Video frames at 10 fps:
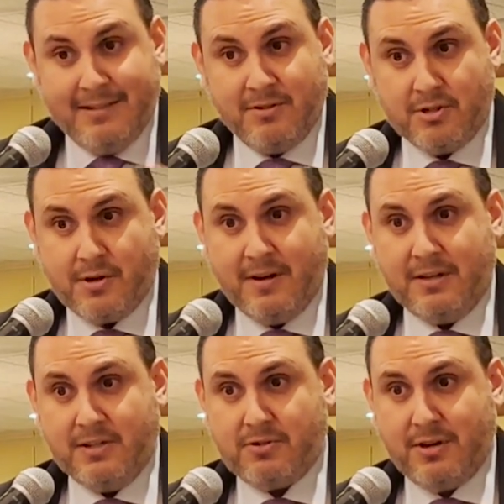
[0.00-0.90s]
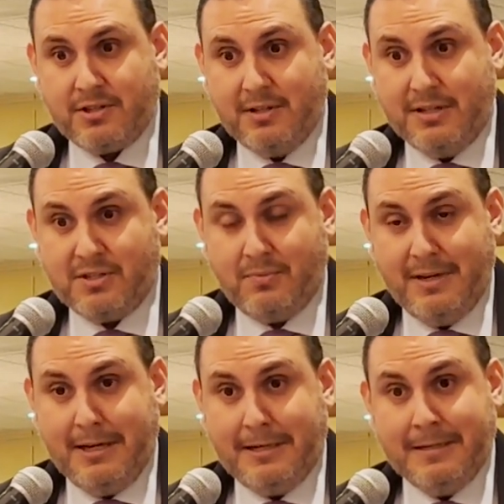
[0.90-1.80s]
They're starting construction this
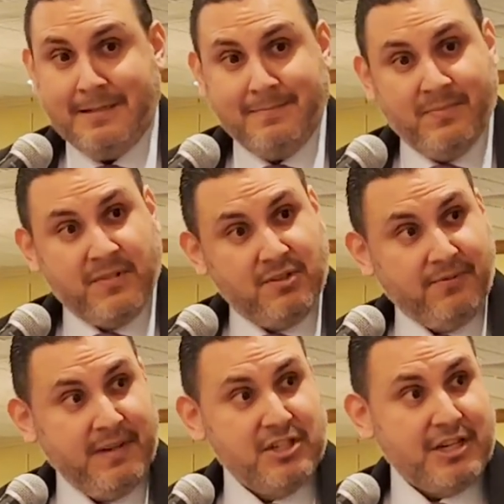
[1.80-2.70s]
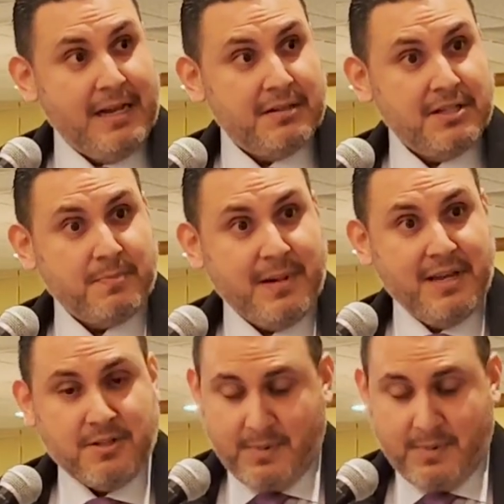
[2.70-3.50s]
week to finish out the space,